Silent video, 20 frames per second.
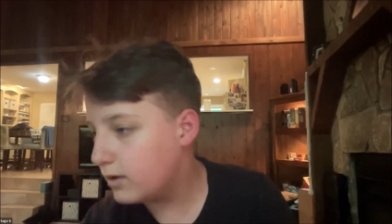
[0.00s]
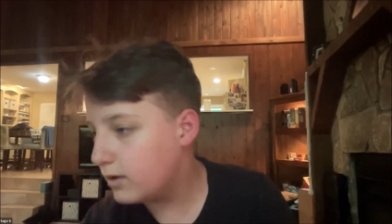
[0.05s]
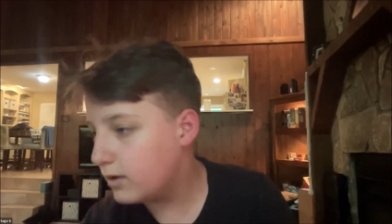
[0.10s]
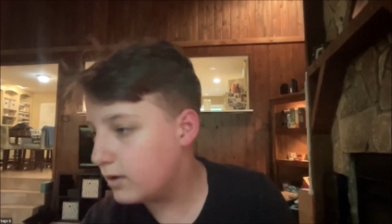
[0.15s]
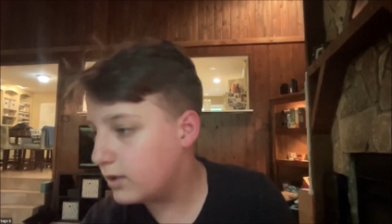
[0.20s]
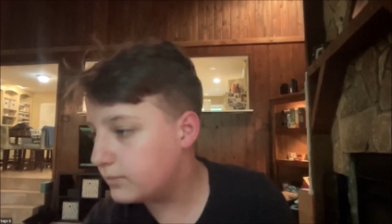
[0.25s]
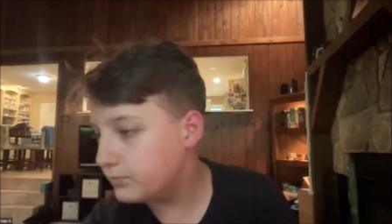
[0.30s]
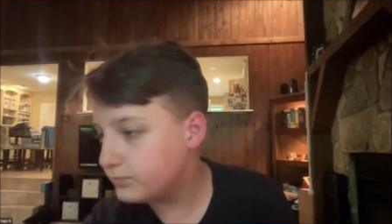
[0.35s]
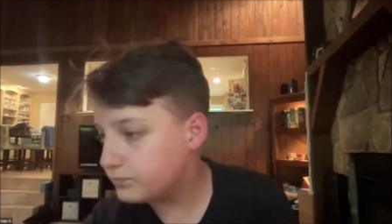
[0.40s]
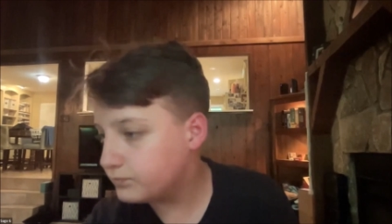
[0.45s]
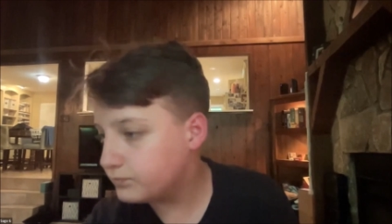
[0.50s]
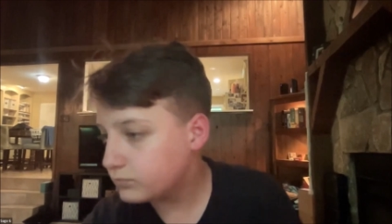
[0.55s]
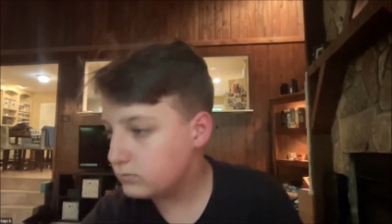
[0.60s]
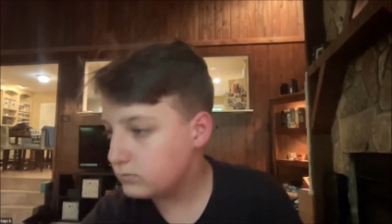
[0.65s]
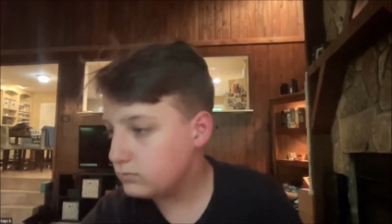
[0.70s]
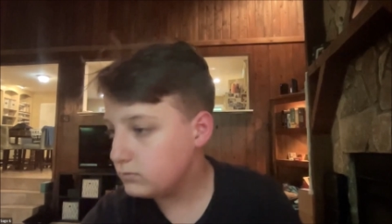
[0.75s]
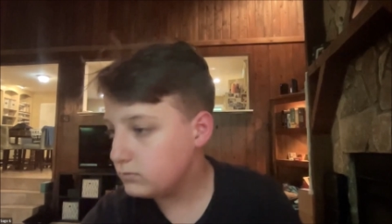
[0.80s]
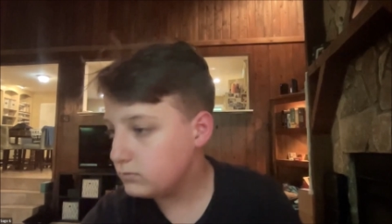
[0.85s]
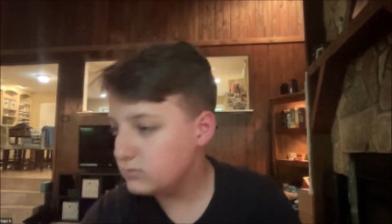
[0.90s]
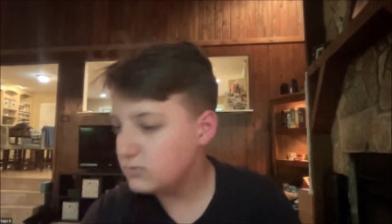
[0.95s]

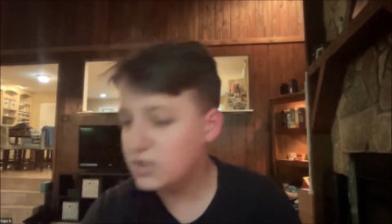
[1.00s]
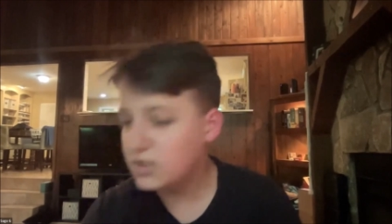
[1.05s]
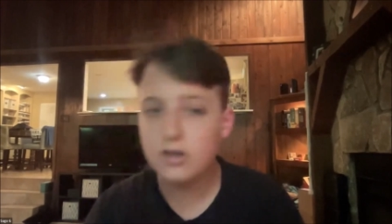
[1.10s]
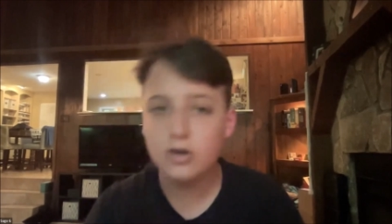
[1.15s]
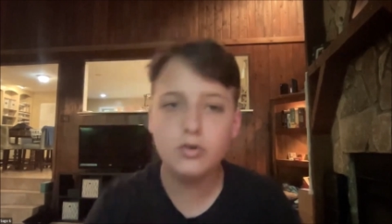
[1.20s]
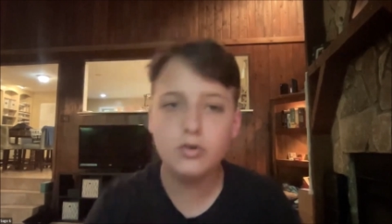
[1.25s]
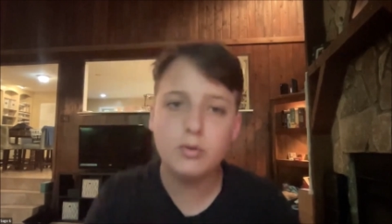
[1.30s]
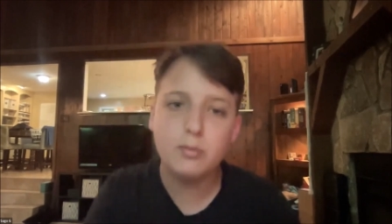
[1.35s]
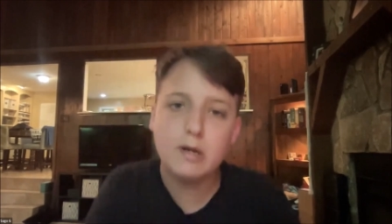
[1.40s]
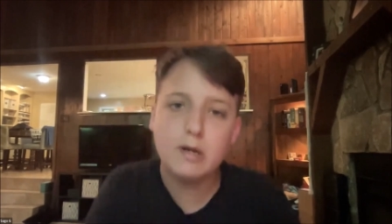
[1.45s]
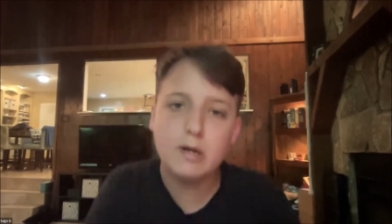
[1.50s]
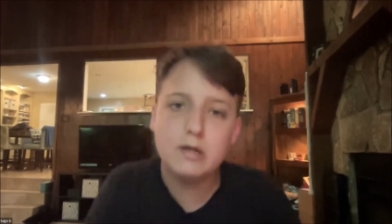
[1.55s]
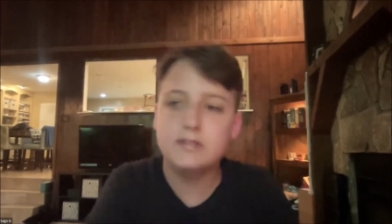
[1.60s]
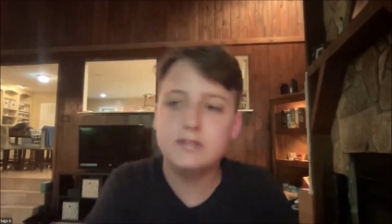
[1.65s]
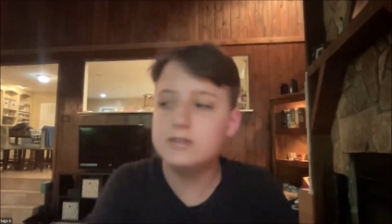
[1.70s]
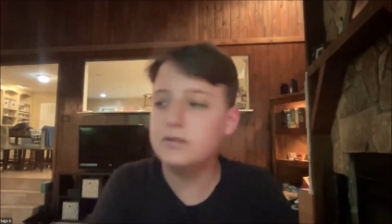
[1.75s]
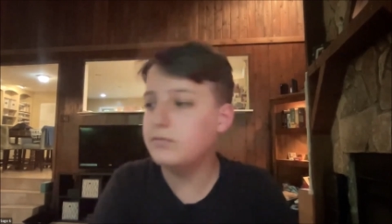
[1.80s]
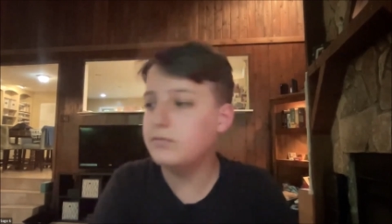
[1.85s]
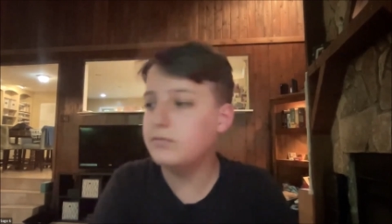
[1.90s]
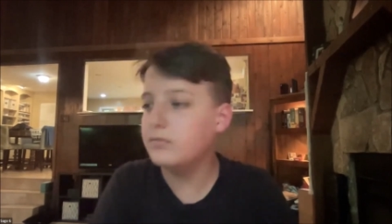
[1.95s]
You know, there
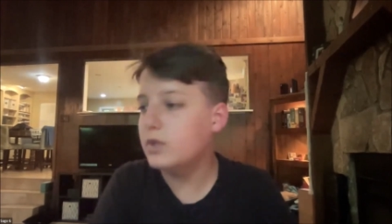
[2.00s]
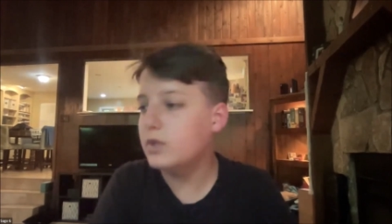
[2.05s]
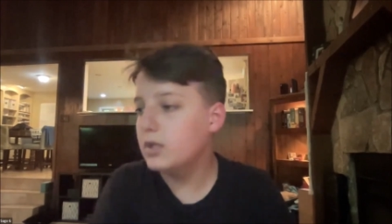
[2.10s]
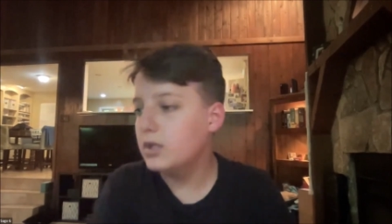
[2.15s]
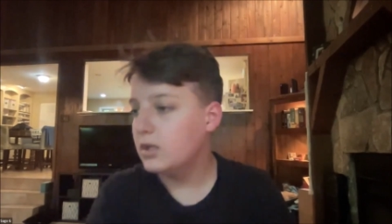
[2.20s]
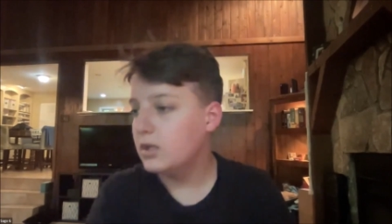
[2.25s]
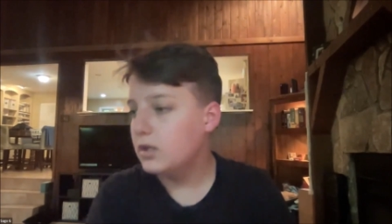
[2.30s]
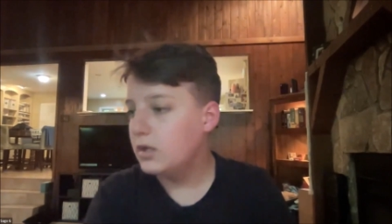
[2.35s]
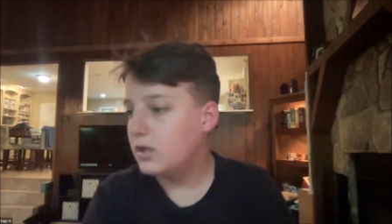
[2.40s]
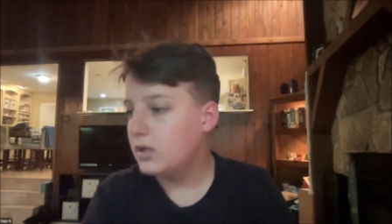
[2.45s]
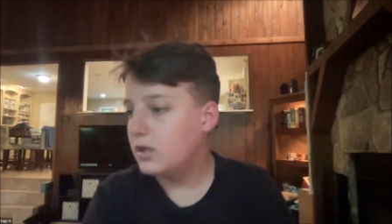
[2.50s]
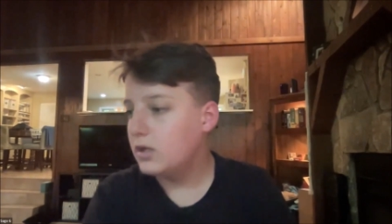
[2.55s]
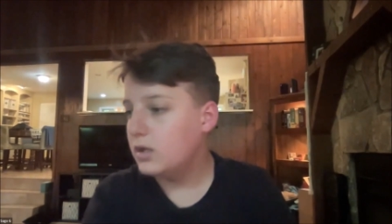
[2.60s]
might be some